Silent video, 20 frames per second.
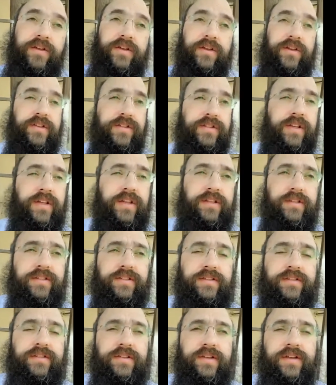
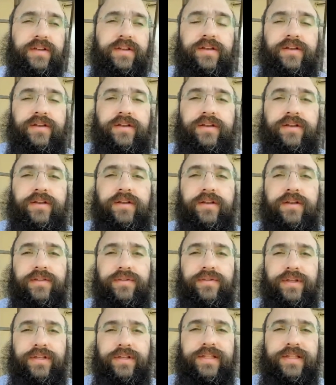Since
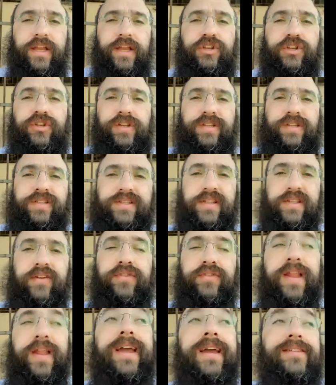this nation is
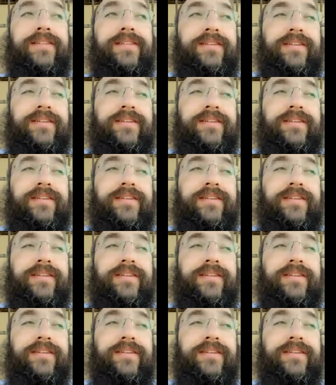stiff-necked,